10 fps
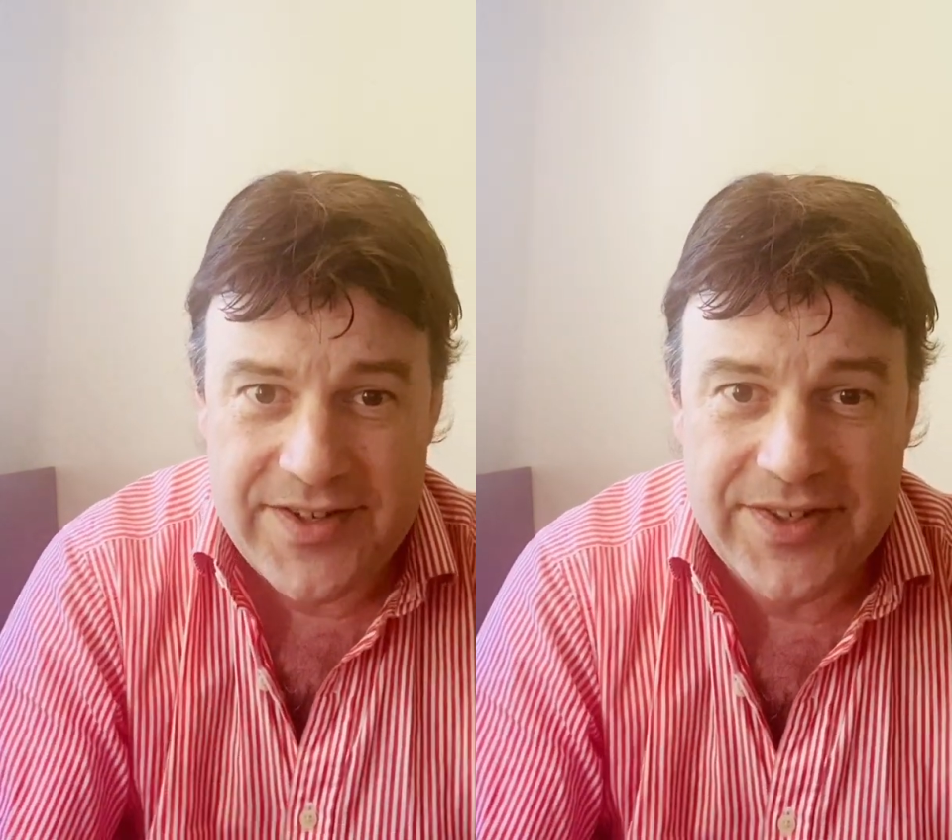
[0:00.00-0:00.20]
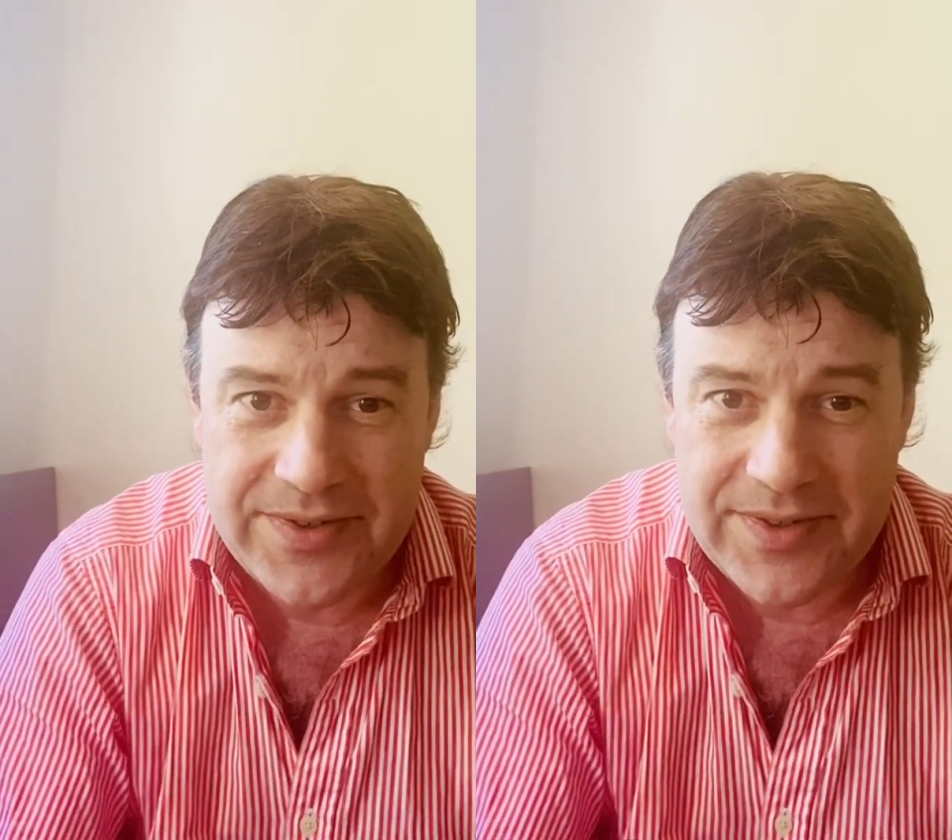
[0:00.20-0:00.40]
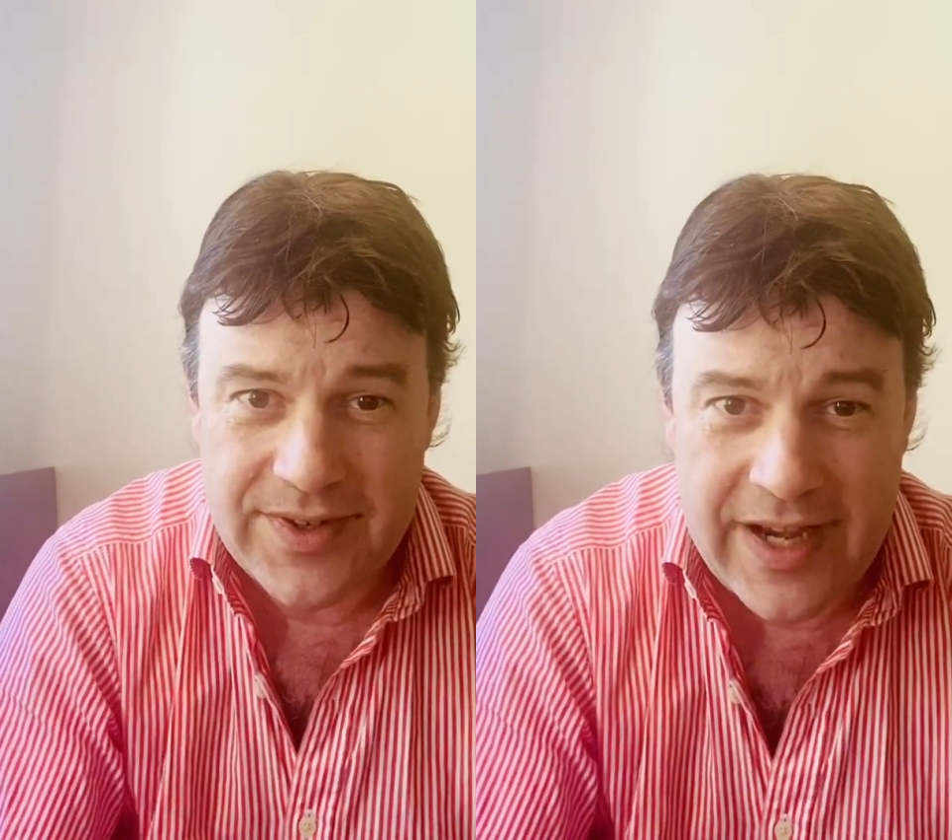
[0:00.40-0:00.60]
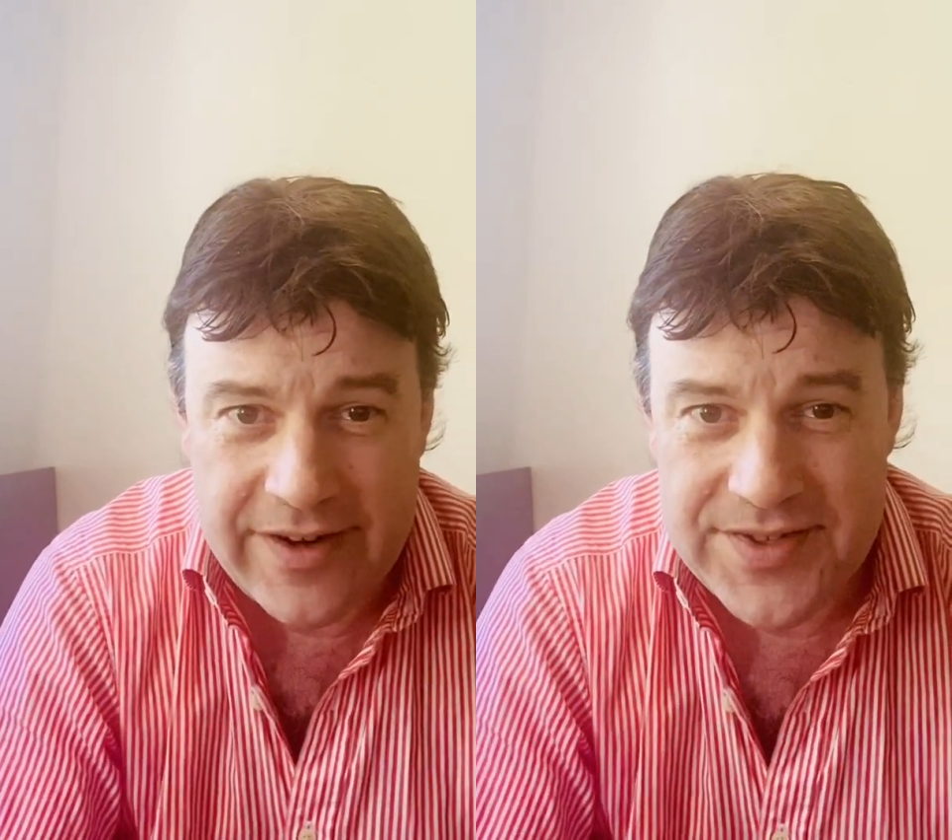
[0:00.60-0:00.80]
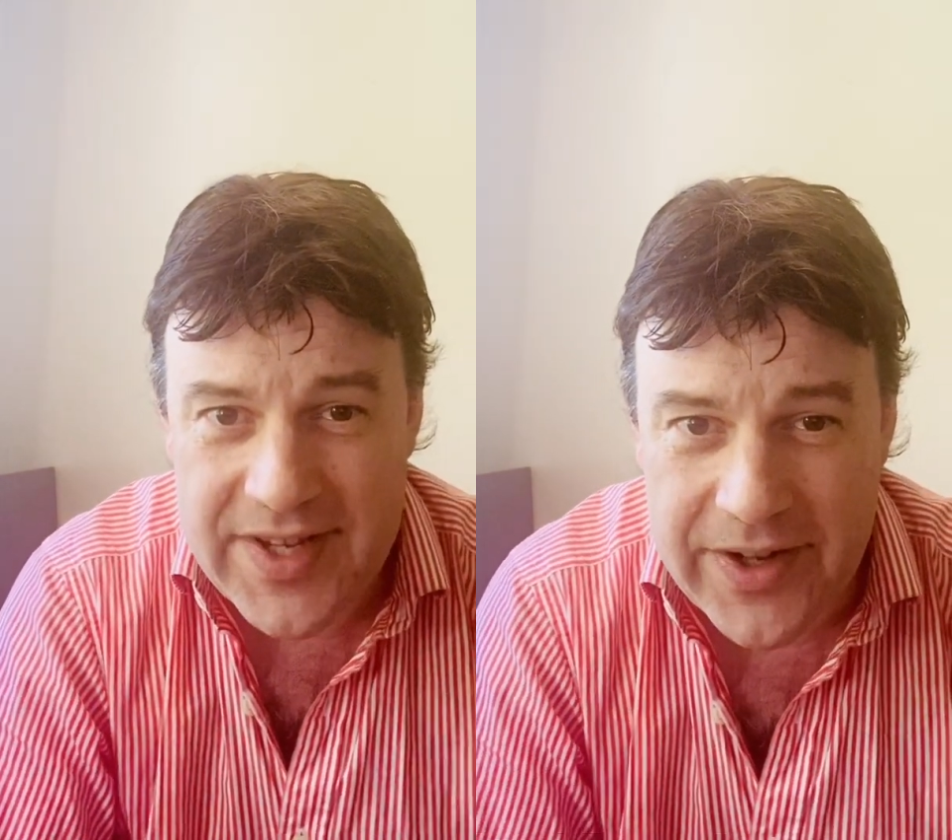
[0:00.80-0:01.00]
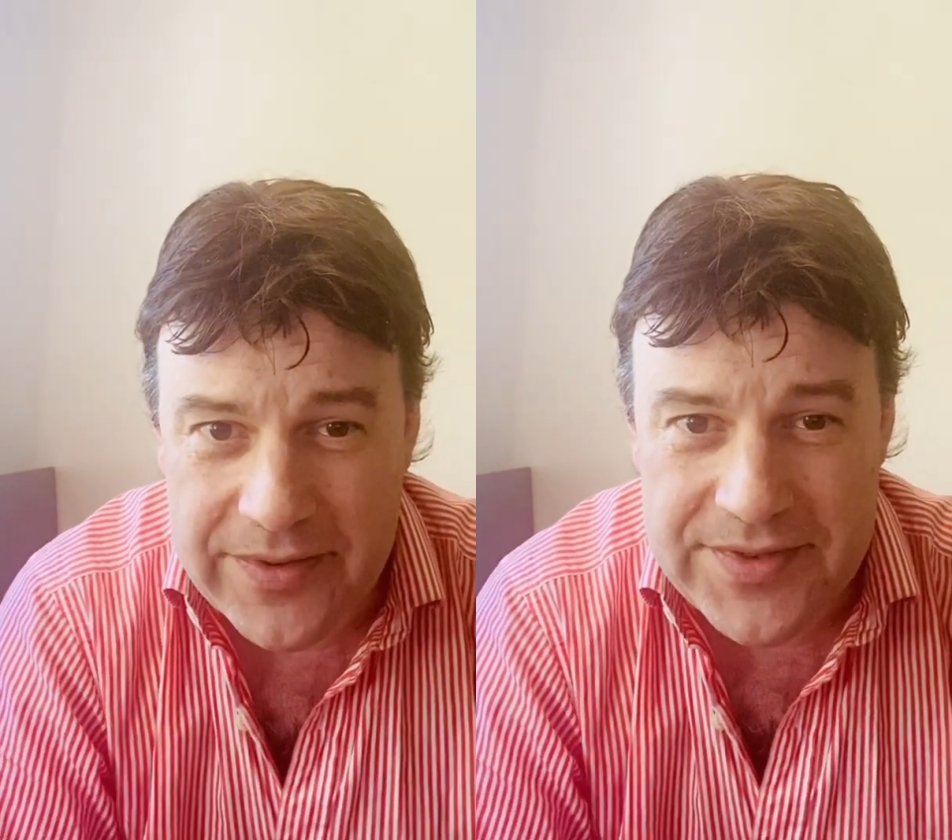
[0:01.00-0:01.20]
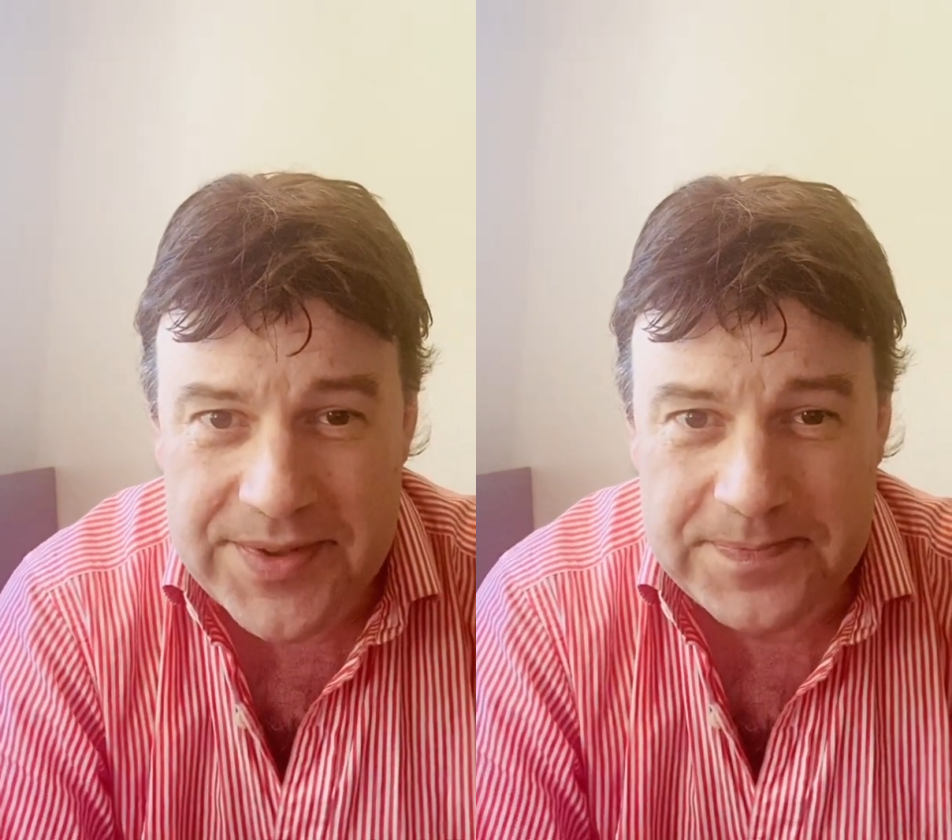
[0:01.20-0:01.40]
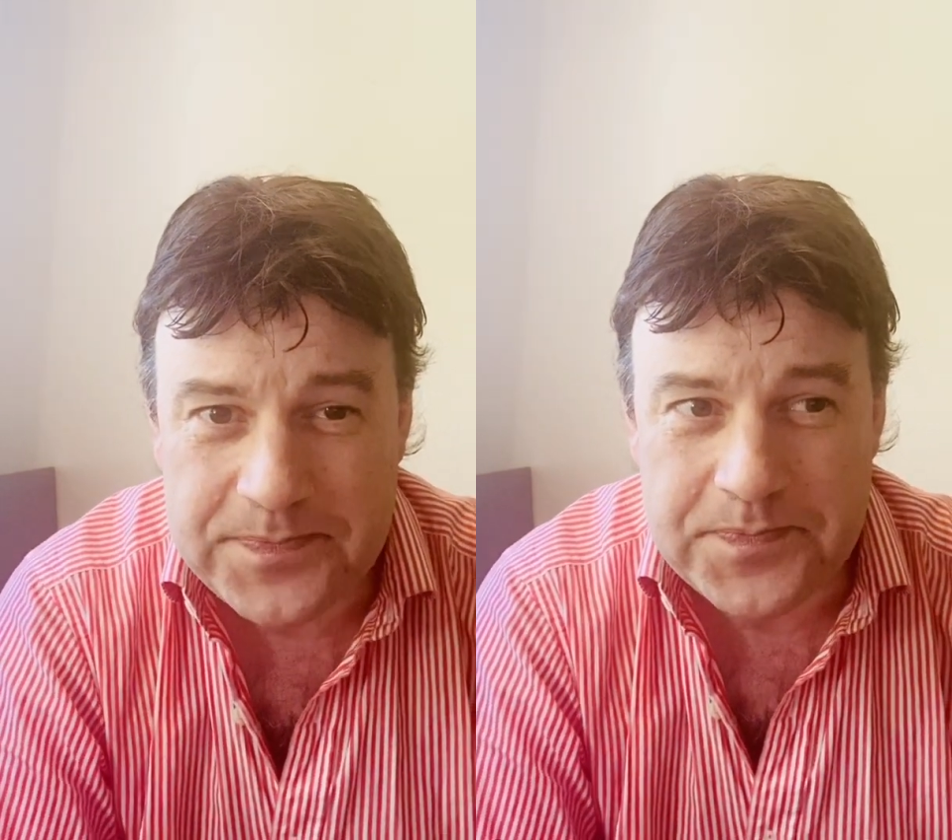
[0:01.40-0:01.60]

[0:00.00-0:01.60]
do ourselves.